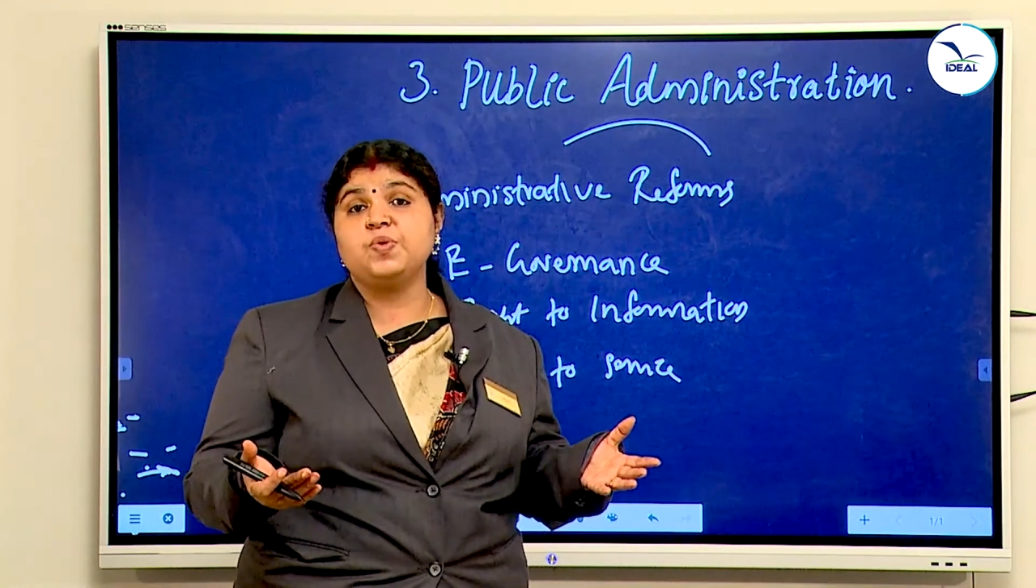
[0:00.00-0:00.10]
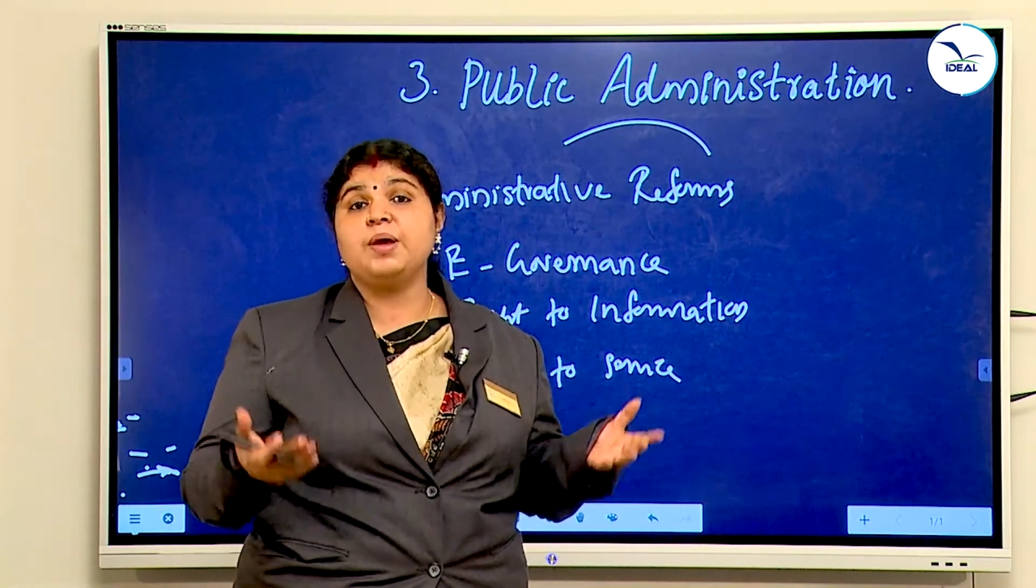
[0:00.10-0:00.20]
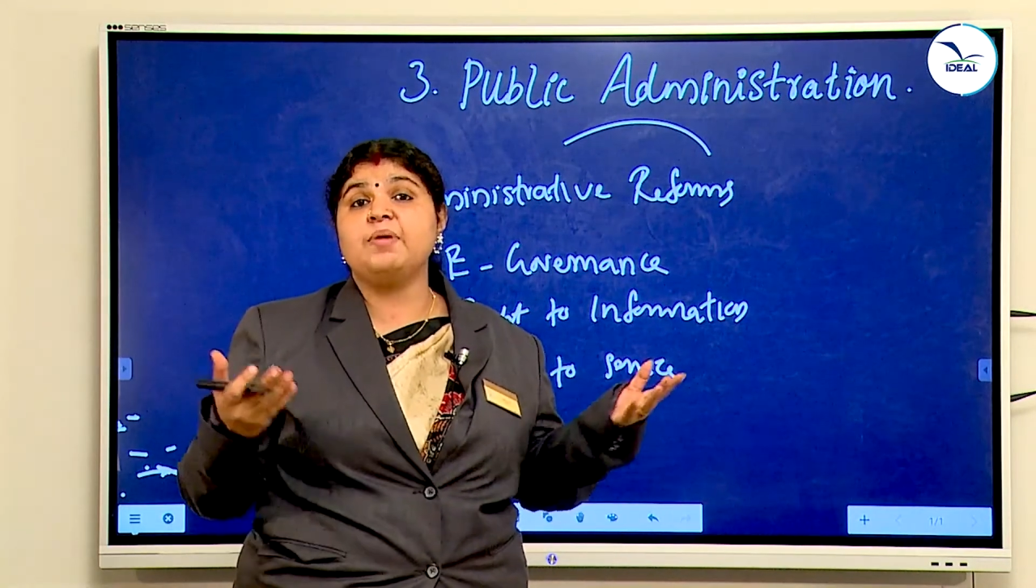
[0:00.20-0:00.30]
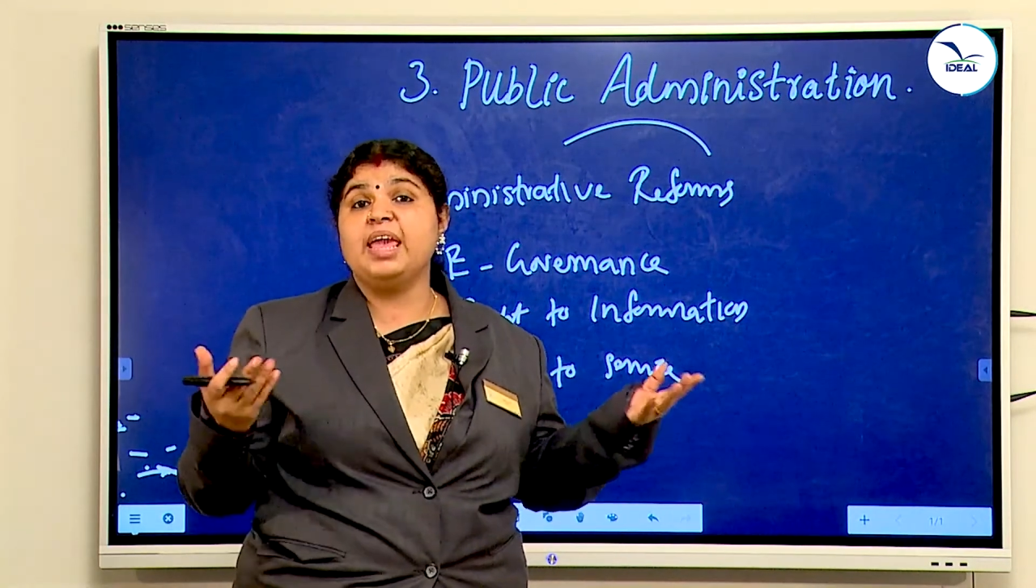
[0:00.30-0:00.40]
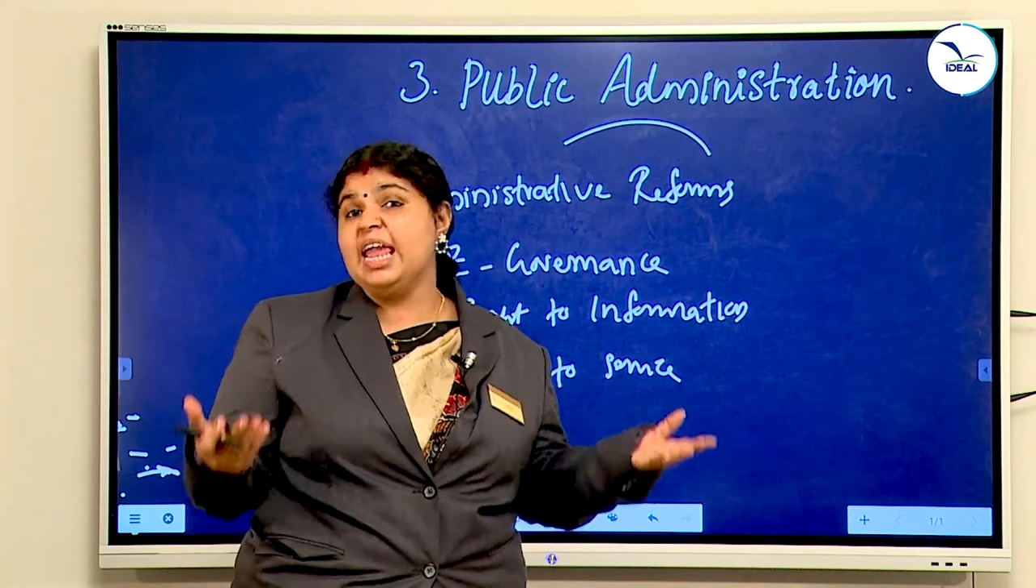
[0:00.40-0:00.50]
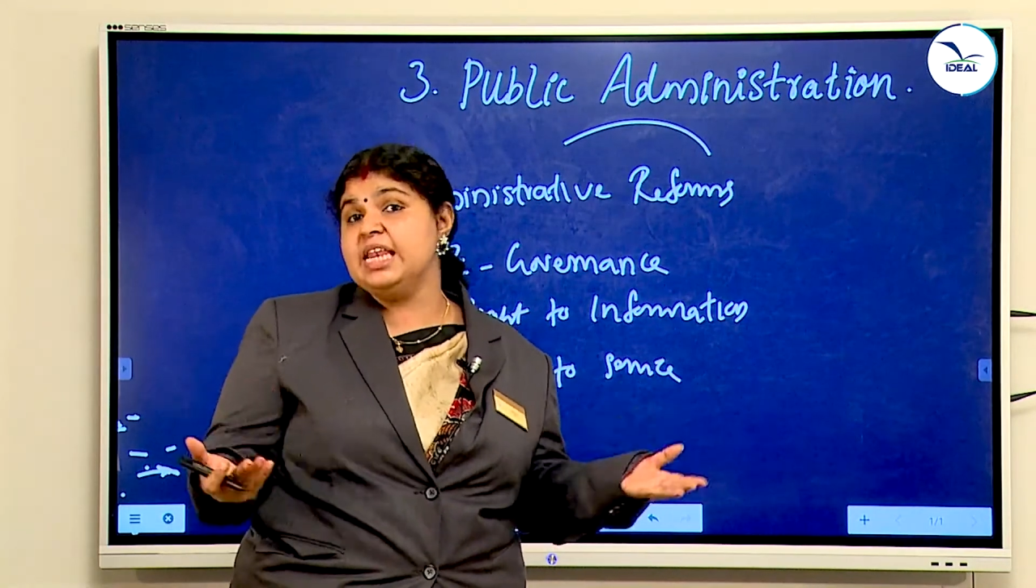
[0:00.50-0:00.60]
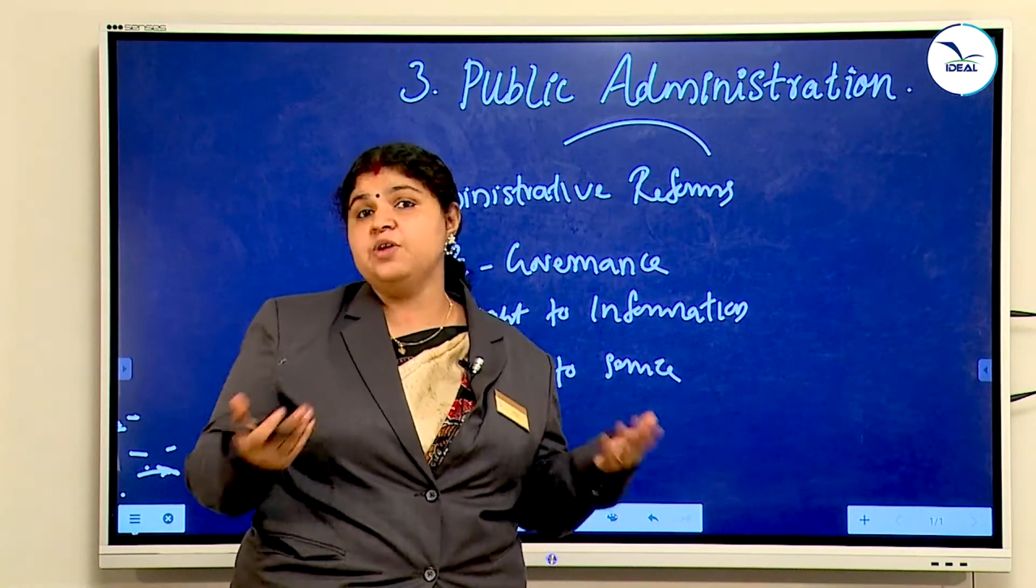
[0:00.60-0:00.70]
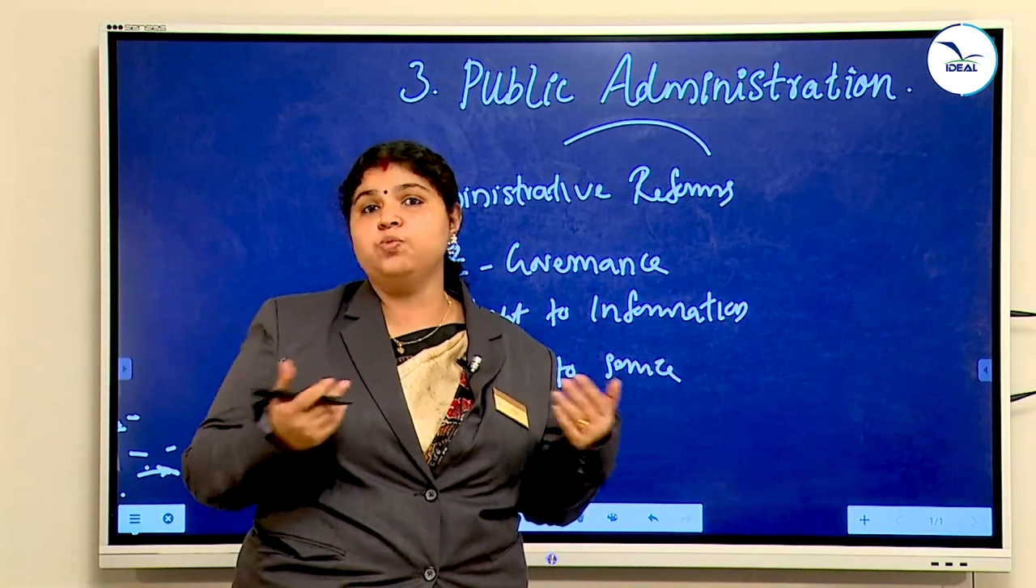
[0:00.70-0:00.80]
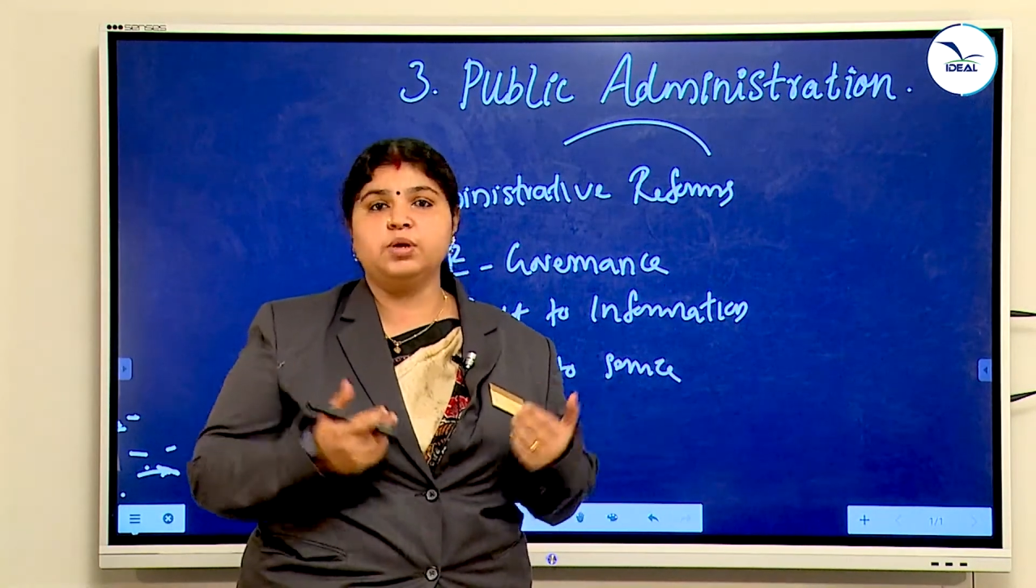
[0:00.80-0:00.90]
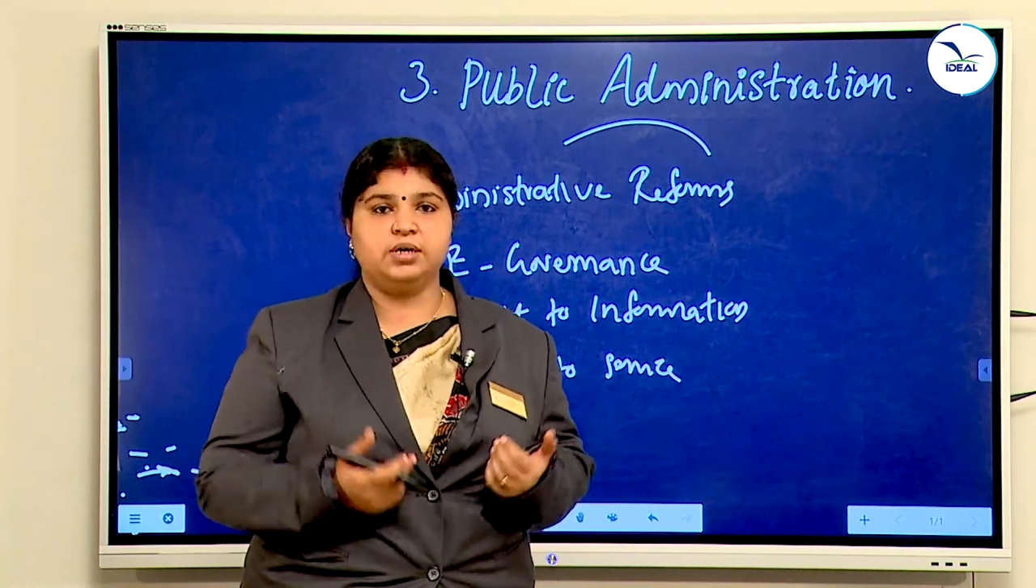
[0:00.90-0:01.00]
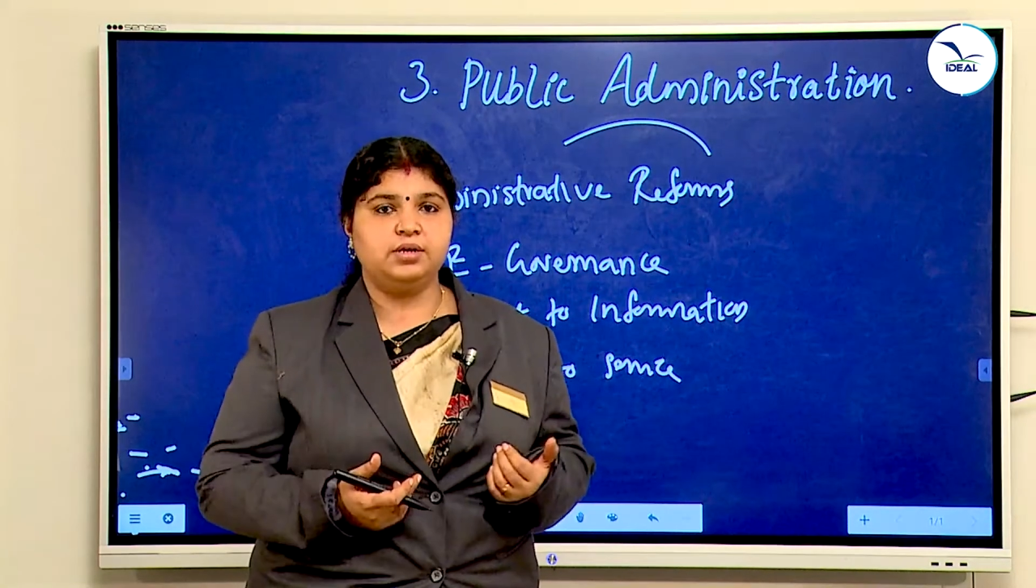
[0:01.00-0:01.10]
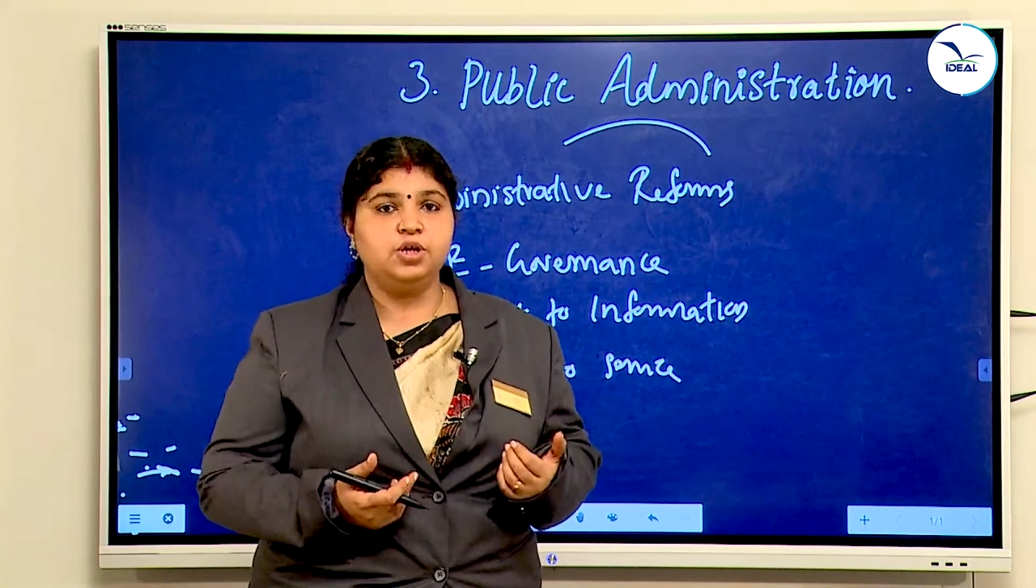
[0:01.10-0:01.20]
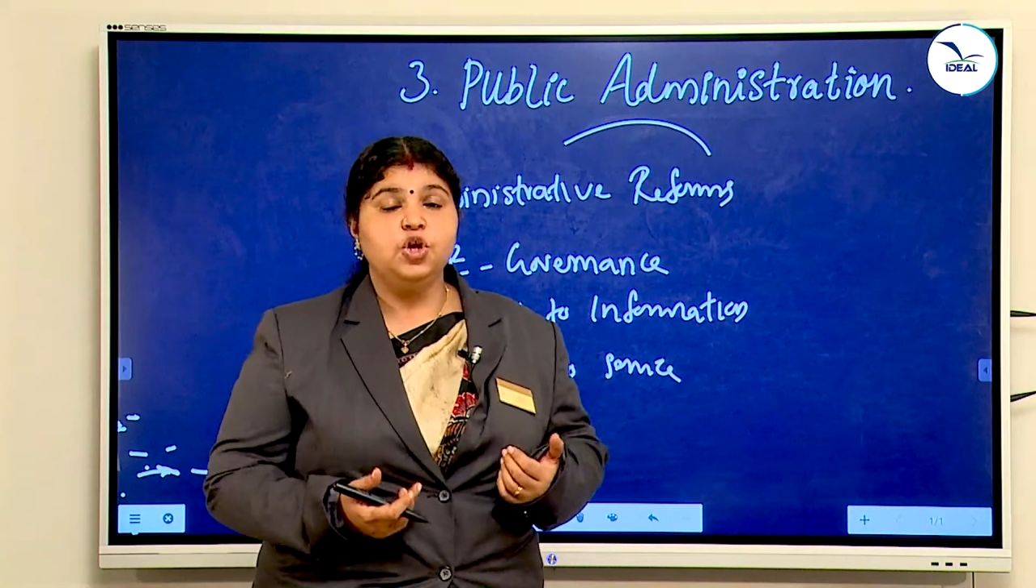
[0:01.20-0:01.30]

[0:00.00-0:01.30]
from anywhere.